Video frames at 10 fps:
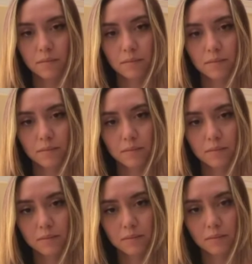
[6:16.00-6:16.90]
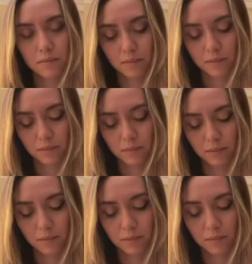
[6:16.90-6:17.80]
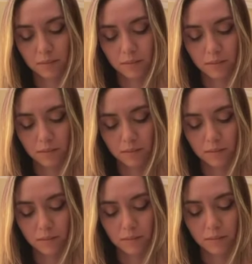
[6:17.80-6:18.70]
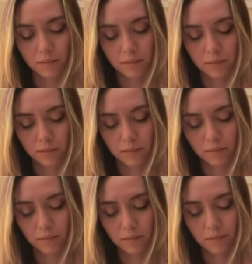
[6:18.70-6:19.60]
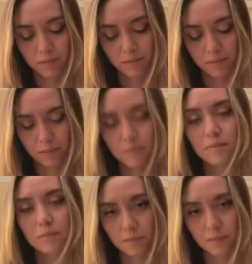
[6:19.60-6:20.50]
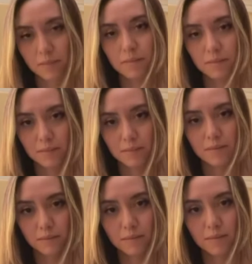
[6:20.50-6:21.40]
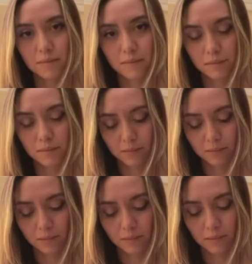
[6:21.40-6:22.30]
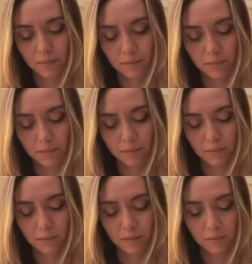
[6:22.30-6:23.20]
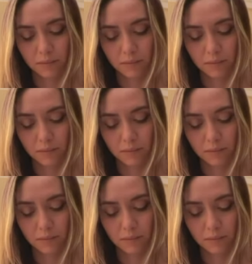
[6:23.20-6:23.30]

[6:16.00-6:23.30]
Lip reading: This person isn't speaking.